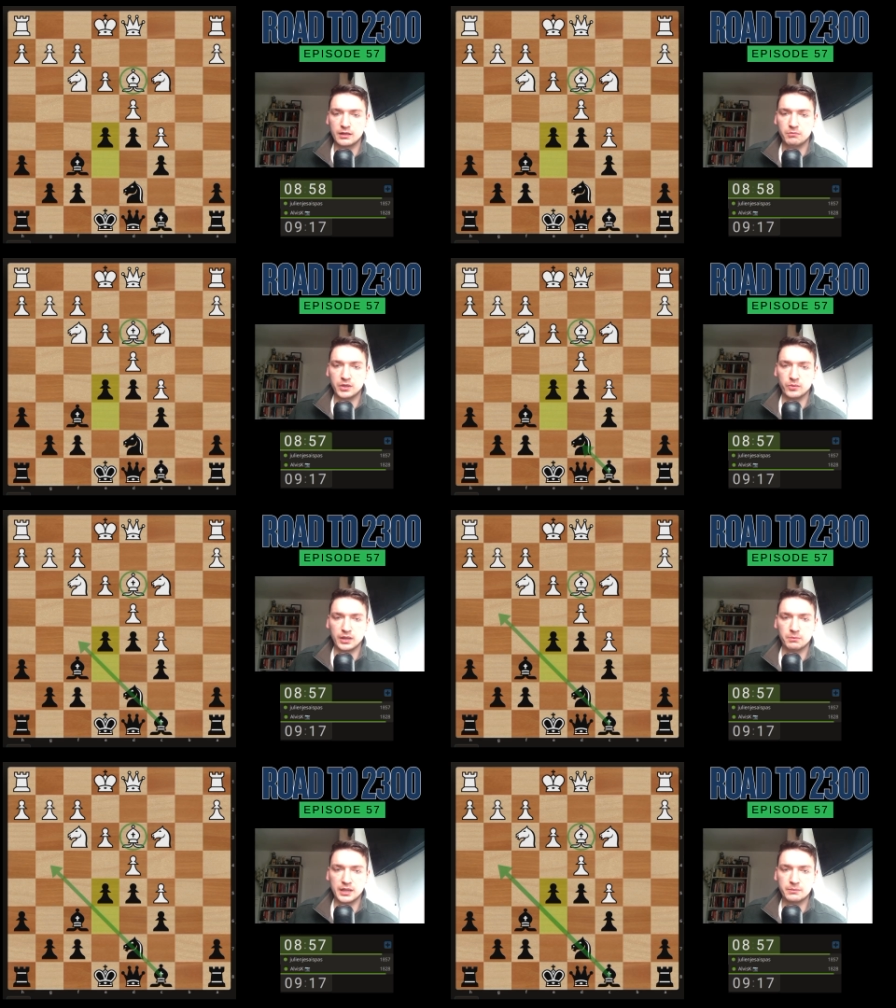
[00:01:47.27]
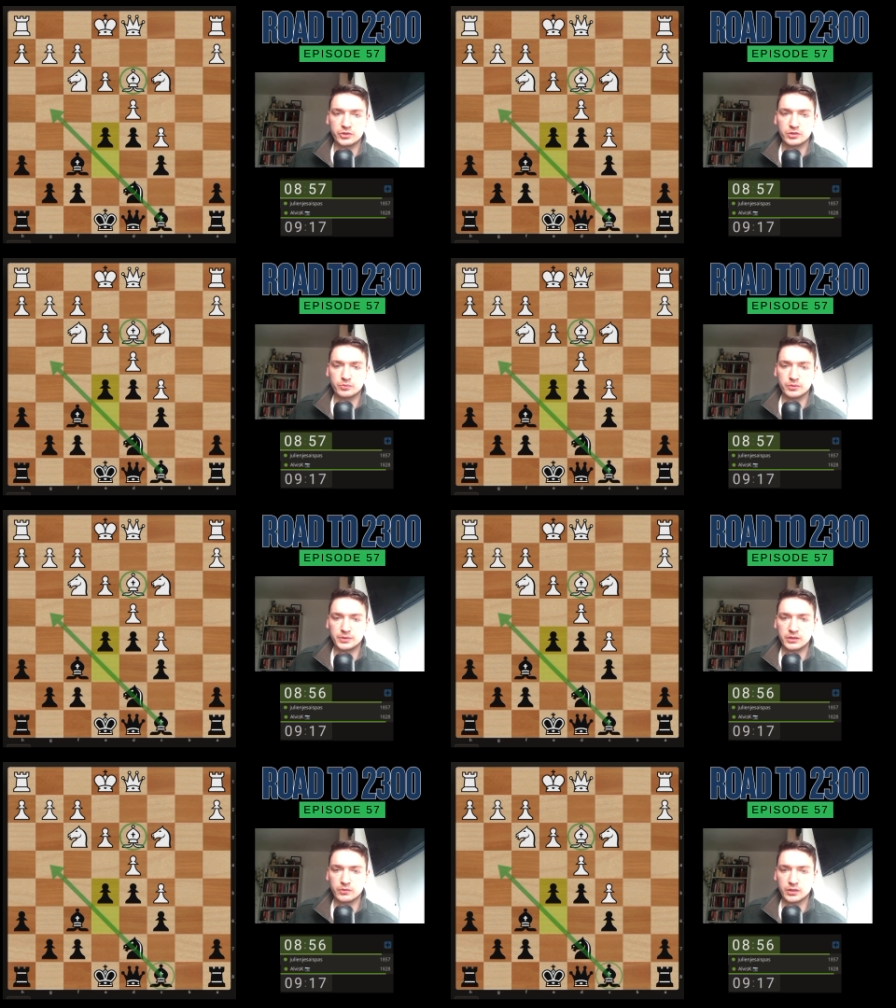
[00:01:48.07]
Meanwhile, my bishop would be
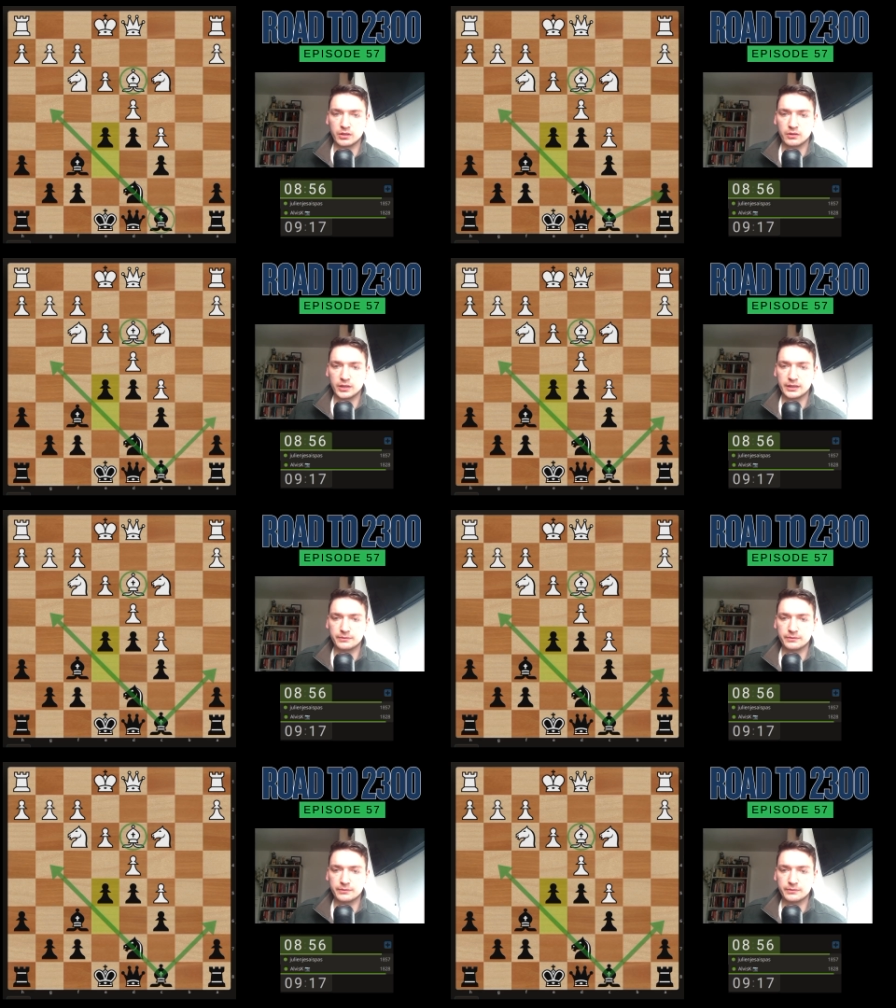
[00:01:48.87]
doing alright.